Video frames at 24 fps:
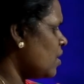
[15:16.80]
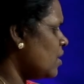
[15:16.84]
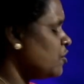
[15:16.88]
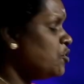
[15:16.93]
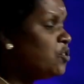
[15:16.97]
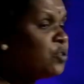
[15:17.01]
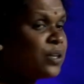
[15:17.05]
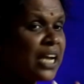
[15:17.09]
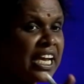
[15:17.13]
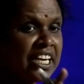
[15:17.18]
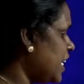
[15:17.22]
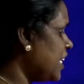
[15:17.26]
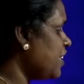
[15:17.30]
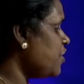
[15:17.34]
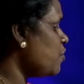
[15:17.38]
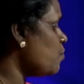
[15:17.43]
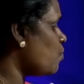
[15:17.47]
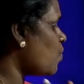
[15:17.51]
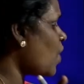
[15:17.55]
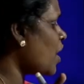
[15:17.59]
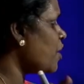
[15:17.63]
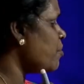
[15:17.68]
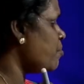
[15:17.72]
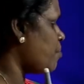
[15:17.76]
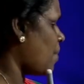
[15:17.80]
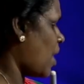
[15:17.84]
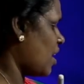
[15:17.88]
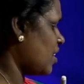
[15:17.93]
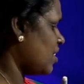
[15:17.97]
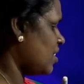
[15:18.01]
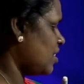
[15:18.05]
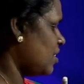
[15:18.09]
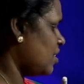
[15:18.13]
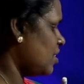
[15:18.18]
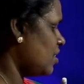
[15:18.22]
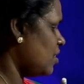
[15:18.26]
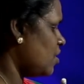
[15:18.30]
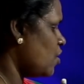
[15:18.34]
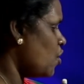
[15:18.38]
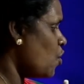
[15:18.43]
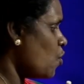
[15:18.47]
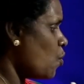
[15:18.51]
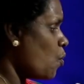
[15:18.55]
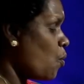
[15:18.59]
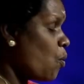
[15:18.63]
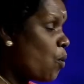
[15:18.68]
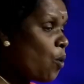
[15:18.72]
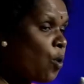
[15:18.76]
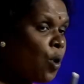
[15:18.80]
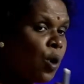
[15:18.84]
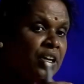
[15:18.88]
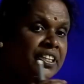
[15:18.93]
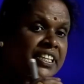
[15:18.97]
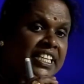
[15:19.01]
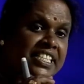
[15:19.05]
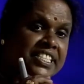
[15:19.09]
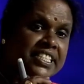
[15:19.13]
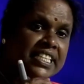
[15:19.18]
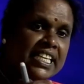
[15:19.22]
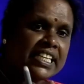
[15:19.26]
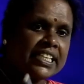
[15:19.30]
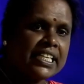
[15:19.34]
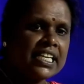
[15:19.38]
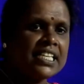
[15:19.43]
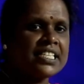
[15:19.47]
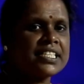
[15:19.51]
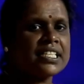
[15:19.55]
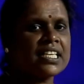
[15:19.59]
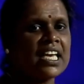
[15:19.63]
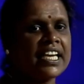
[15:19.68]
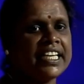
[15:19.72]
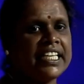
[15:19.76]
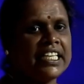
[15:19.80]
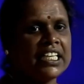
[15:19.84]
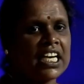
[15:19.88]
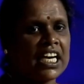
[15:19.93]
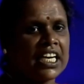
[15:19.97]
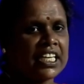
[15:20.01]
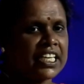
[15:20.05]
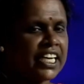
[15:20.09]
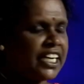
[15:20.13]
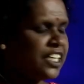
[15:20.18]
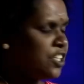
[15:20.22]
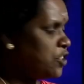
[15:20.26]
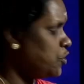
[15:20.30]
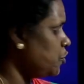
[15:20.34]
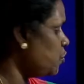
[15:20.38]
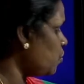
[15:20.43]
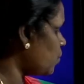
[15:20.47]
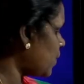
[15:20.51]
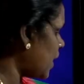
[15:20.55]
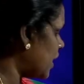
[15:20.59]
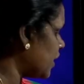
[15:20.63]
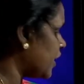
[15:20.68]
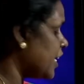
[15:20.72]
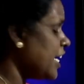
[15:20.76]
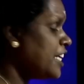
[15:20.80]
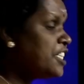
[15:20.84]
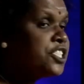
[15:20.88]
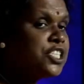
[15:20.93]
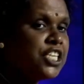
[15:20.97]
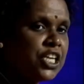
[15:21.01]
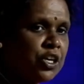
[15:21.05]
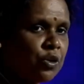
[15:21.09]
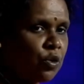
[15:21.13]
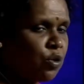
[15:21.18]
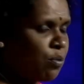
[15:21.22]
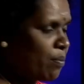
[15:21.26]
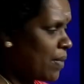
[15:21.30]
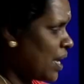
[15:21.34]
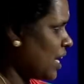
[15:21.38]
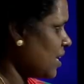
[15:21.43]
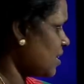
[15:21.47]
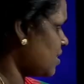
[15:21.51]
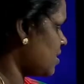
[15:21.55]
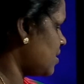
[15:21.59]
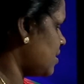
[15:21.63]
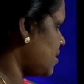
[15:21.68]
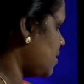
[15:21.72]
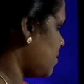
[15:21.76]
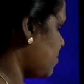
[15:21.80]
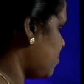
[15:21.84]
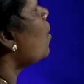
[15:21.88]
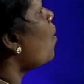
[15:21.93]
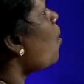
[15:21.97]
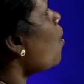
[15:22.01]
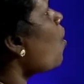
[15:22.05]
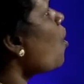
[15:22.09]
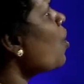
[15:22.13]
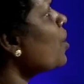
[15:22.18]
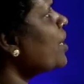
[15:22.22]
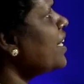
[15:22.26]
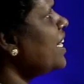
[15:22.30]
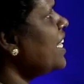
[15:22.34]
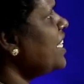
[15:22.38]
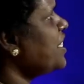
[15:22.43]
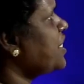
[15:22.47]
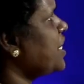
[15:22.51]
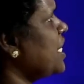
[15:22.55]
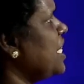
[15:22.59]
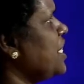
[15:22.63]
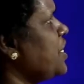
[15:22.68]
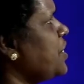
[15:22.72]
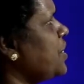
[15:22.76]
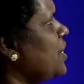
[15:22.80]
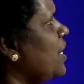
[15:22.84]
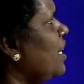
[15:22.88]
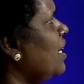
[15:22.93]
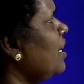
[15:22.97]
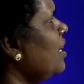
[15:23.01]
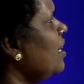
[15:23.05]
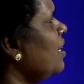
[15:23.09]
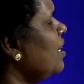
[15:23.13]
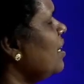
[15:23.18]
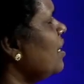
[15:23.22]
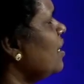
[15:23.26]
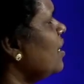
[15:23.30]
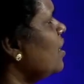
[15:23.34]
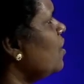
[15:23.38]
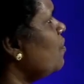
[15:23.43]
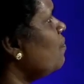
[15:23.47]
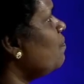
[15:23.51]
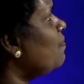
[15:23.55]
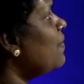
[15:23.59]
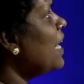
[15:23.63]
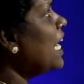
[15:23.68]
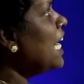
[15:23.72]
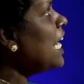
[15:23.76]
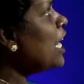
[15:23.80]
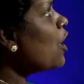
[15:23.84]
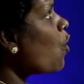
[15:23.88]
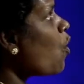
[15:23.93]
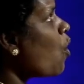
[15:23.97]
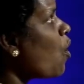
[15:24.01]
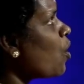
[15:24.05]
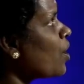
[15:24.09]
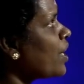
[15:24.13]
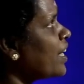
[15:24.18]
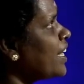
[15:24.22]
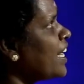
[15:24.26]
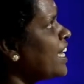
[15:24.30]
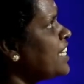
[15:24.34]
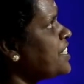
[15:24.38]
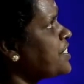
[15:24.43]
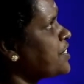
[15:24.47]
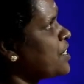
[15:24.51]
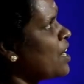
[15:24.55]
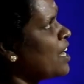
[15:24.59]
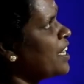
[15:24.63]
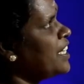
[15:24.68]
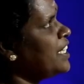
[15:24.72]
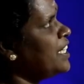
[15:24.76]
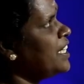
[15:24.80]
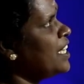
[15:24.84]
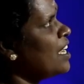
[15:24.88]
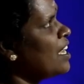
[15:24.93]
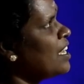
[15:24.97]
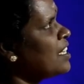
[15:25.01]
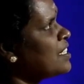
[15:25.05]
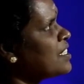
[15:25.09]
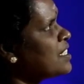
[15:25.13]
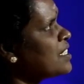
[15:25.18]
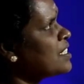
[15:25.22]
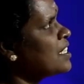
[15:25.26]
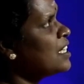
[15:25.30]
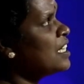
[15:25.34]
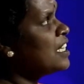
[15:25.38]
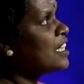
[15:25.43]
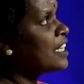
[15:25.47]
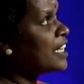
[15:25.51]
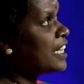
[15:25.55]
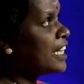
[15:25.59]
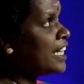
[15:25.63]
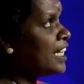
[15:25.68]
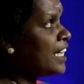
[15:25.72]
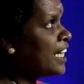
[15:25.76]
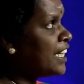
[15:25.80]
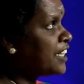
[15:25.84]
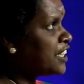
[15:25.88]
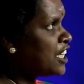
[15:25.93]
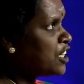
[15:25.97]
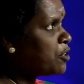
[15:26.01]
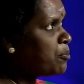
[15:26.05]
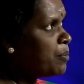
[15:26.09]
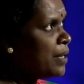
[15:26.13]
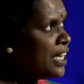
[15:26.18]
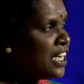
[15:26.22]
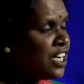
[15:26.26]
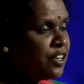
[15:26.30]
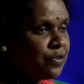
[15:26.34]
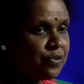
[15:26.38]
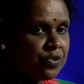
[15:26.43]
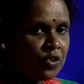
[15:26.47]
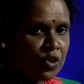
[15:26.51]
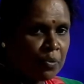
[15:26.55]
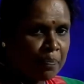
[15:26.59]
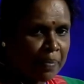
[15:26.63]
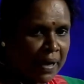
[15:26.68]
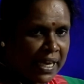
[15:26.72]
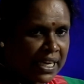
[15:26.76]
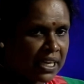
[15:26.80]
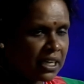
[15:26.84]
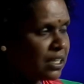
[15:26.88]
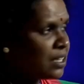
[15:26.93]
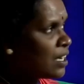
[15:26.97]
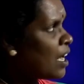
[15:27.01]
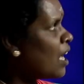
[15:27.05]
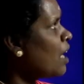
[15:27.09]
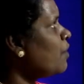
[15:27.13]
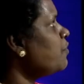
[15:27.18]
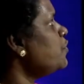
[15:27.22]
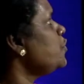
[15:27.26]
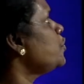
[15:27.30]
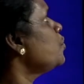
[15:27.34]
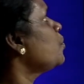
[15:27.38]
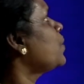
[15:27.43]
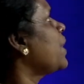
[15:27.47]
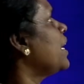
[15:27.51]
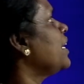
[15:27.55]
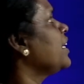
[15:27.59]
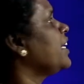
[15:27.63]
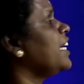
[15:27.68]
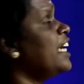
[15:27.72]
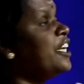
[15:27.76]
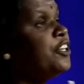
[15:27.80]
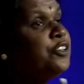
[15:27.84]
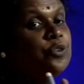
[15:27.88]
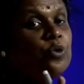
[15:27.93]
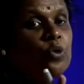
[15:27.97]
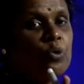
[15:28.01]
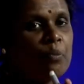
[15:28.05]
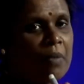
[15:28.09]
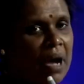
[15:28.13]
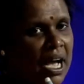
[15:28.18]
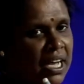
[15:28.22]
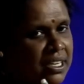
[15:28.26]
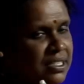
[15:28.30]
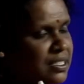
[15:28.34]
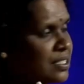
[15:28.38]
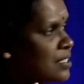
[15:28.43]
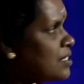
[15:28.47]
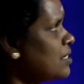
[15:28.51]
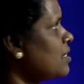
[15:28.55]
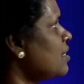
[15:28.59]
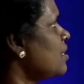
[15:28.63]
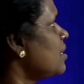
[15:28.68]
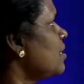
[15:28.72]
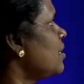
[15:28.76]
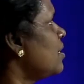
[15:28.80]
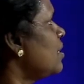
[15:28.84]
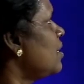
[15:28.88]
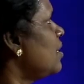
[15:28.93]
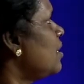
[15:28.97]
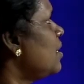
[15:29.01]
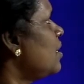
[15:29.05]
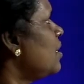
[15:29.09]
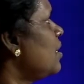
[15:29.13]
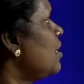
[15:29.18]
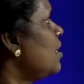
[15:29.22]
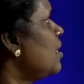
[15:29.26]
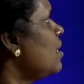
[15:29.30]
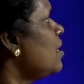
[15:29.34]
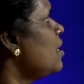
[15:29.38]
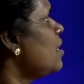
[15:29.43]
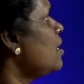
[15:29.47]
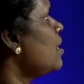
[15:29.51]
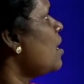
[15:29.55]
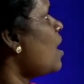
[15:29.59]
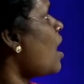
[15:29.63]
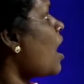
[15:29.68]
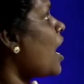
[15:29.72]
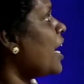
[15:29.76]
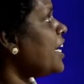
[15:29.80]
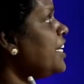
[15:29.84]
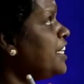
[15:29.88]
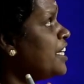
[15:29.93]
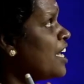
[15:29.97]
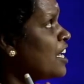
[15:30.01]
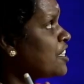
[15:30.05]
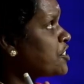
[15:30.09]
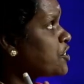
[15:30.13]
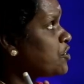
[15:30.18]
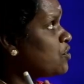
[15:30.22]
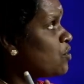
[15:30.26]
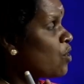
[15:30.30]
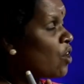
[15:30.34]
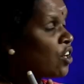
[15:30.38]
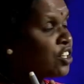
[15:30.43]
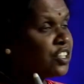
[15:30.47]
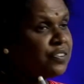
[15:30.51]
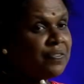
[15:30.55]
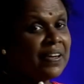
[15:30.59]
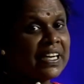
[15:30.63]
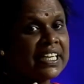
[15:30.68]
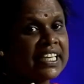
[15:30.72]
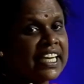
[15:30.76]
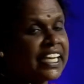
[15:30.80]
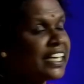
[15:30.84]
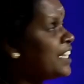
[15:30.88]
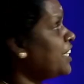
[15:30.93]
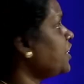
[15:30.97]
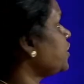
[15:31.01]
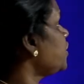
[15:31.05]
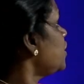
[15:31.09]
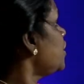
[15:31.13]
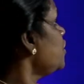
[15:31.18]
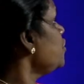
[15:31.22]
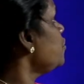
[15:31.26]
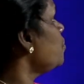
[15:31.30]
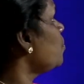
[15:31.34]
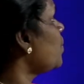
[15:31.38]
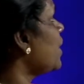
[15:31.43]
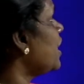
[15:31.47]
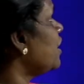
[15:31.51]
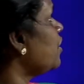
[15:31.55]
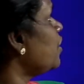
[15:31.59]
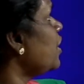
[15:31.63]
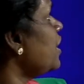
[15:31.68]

you can get 1 mark. All the sentences are incorrect, you can get 0 marks. Organization, well organized ideas, connected meaningful paragraph, you can get 2 marks. Ideas not well connected, you can